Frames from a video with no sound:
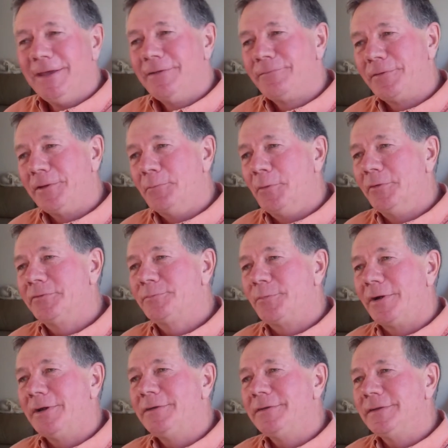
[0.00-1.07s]
for the most
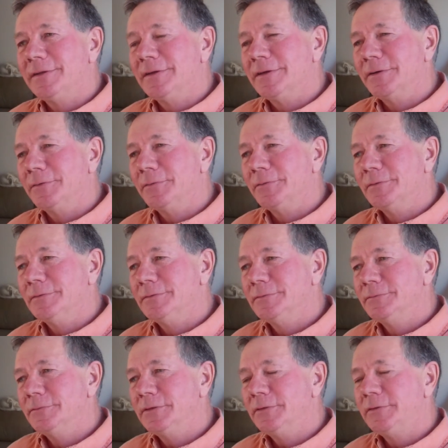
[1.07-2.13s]
part
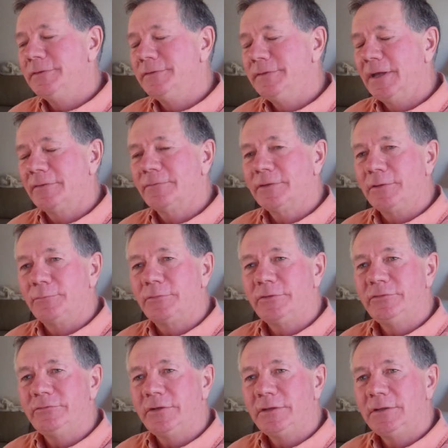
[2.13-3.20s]
we definitely
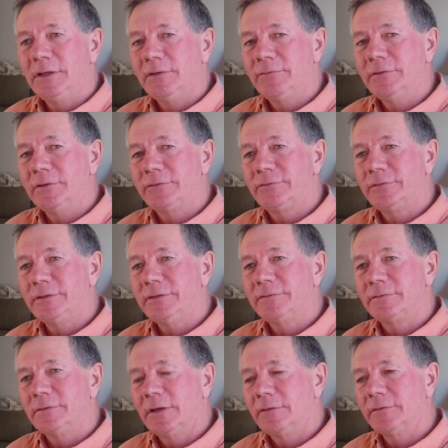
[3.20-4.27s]
appreciated having the
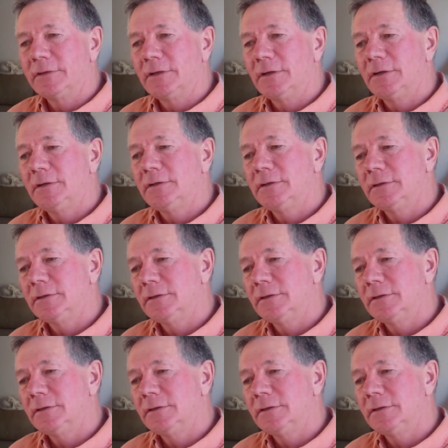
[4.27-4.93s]
trees around the yard.